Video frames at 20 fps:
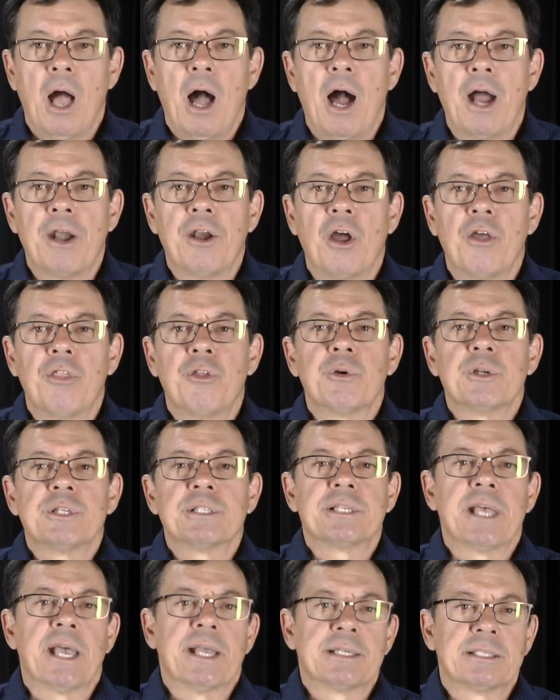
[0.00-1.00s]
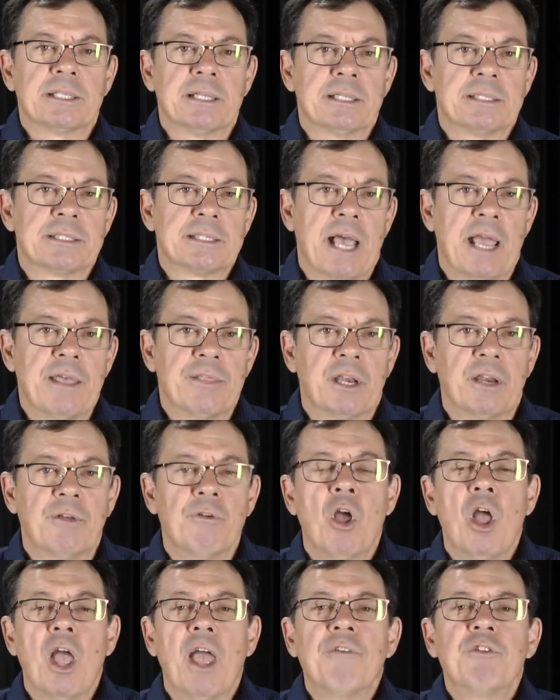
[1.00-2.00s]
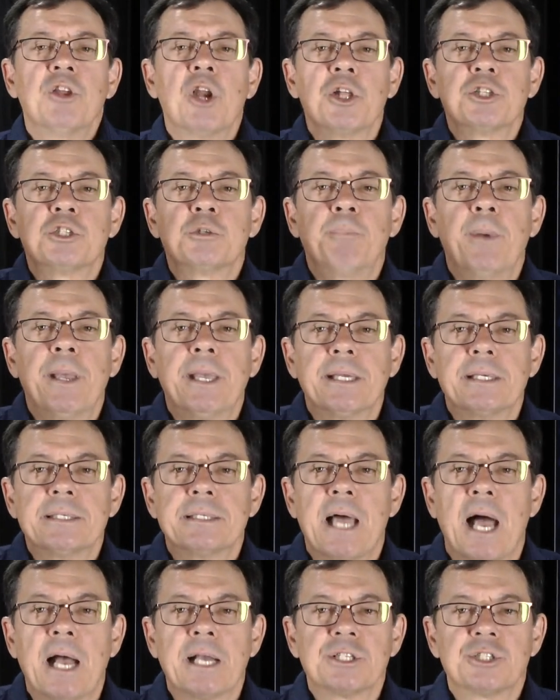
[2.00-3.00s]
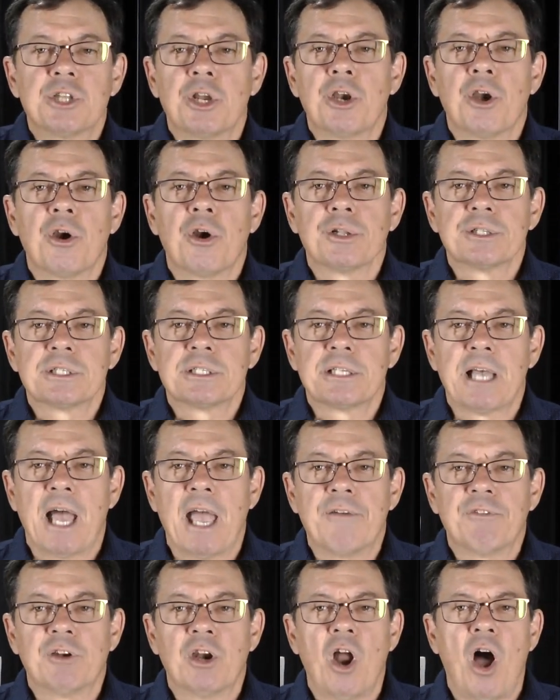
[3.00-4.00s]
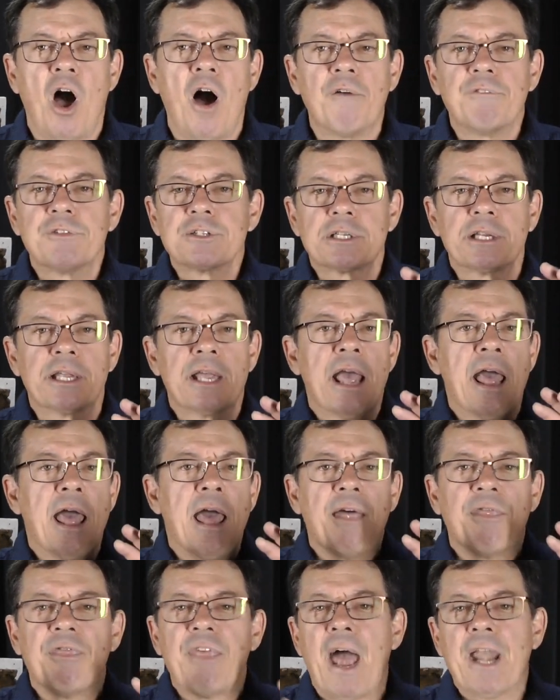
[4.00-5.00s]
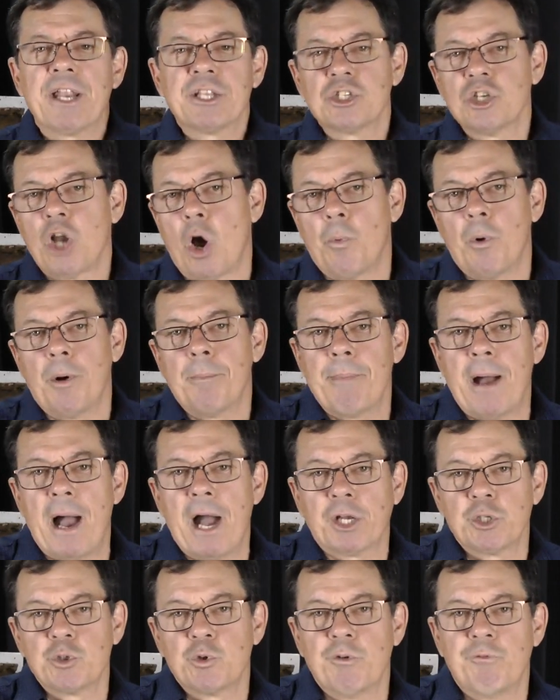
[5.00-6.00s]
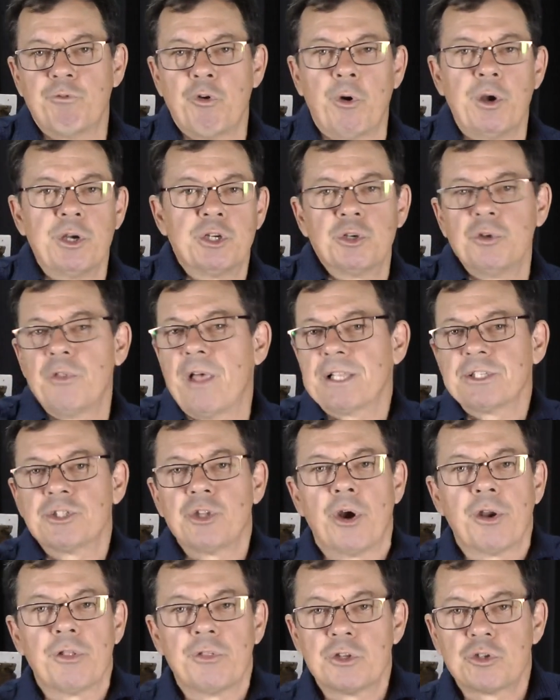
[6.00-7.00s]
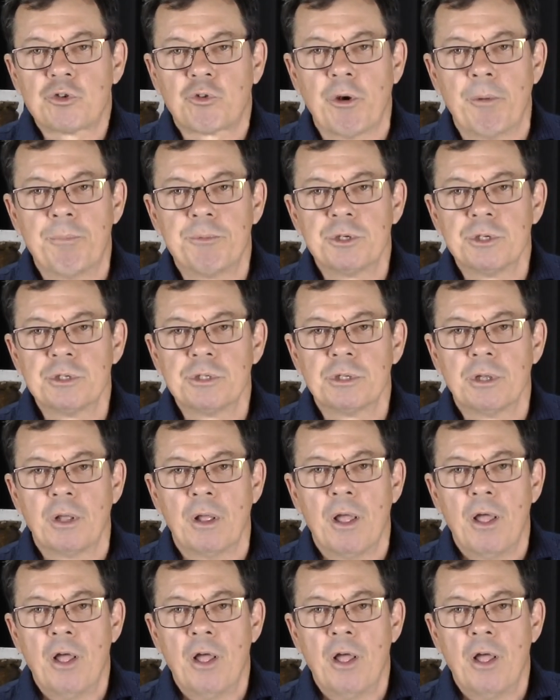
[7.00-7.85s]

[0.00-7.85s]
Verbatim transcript: I know there are sects that say that if you don't speak in tongues, then you're not saved. And obviously, that is not what Mark is referring to. That's not in the scriptures.